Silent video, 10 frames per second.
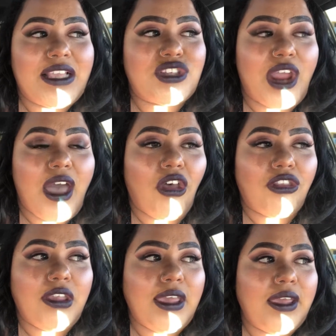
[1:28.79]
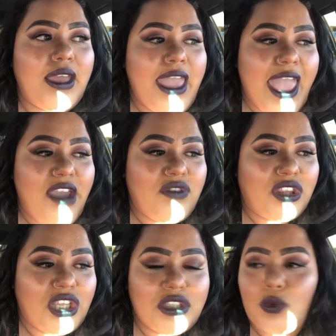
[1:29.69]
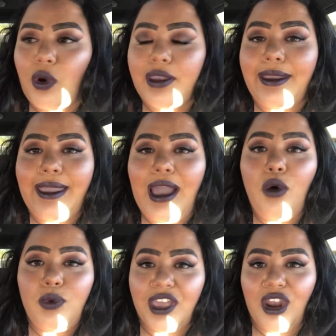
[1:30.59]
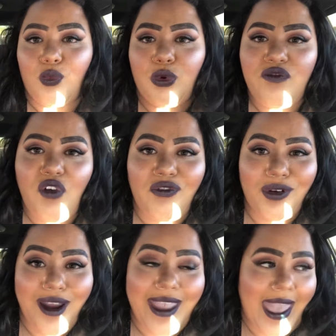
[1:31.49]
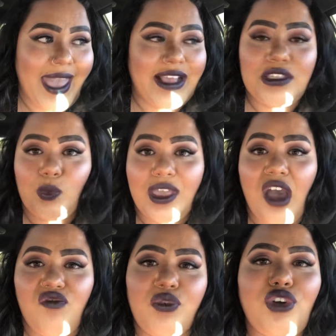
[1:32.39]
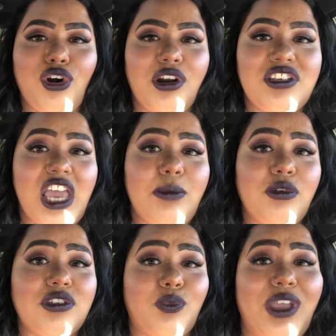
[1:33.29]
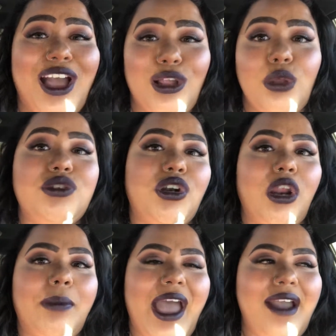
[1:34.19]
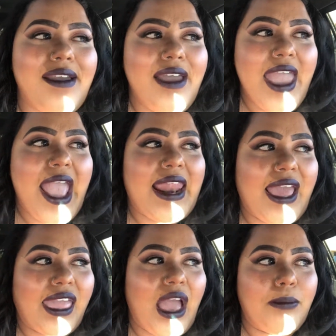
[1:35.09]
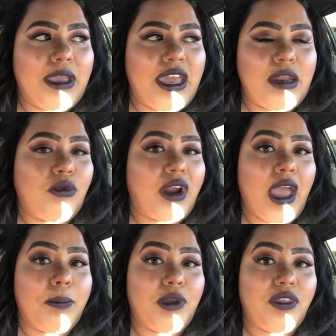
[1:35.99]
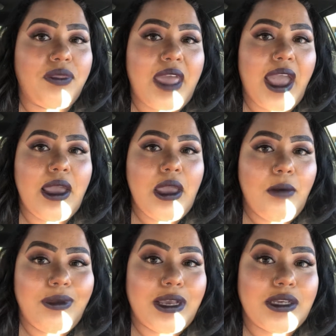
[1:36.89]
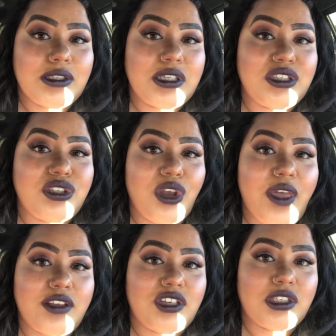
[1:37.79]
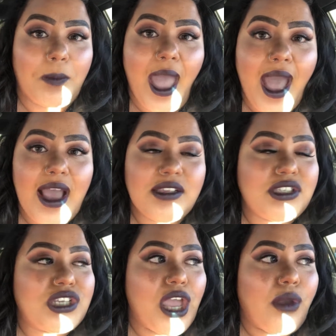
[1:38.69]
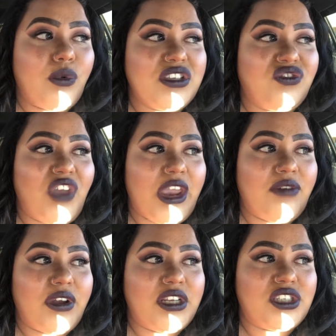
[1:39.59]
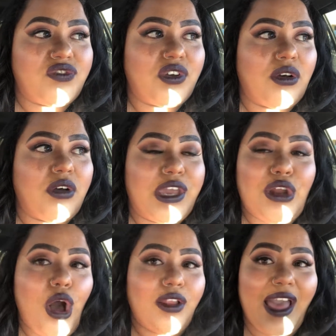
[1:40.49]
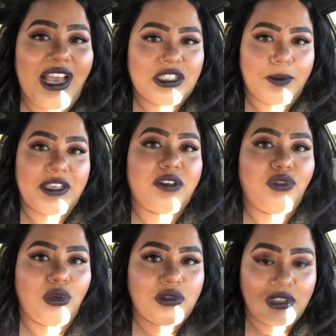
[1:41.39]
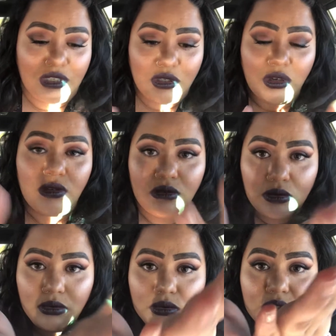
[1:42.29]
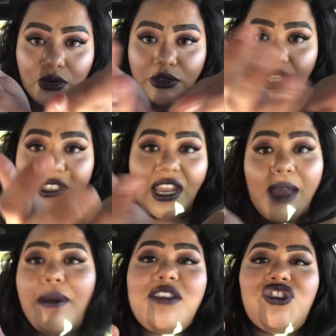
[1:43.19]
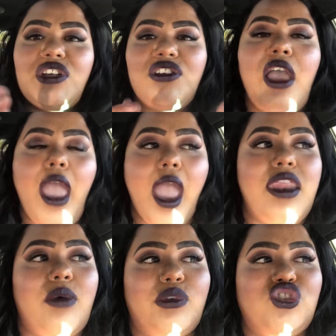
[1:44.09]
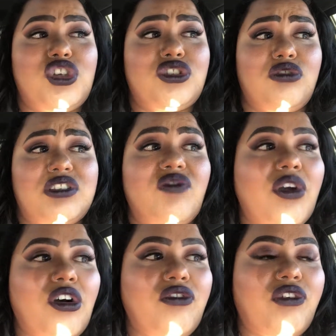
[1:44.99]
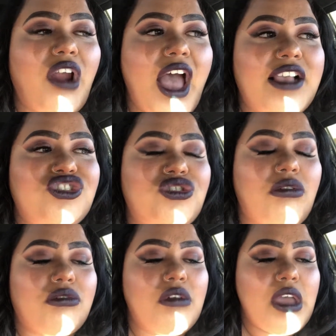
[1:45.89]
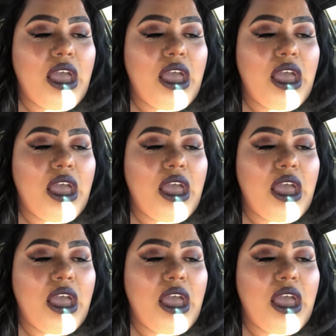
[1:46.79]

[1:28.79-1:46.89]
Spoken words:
are healthy. Everything's working out. We got a roof over our heads. We got food on our tables. We got clothes on our back, and I can't be any more happier than that, because this year that just passed was very, very difficult in all aspects of those, you know, little things that I mentioned, and it was just so difficult for us. So